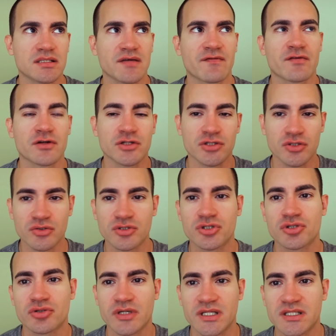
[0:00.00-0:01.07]
different
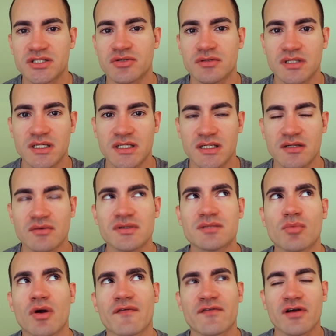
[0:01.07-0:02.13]
nutrients you needed. It
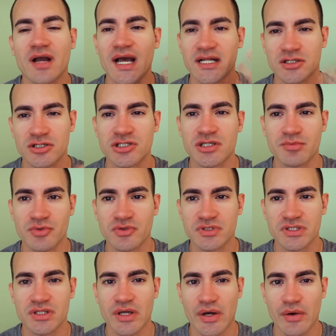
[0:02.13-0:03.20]
was more for energy
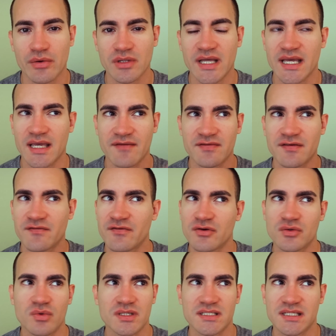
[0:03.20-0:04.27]
boost though. Like if the
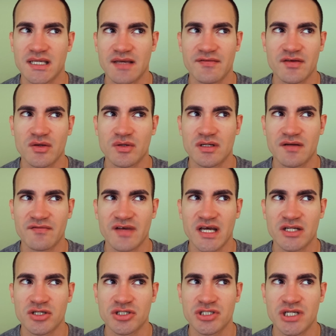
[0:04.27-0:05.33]
food wasn't giving enough
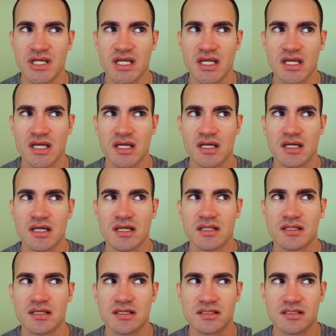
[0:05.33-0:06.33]
energy, the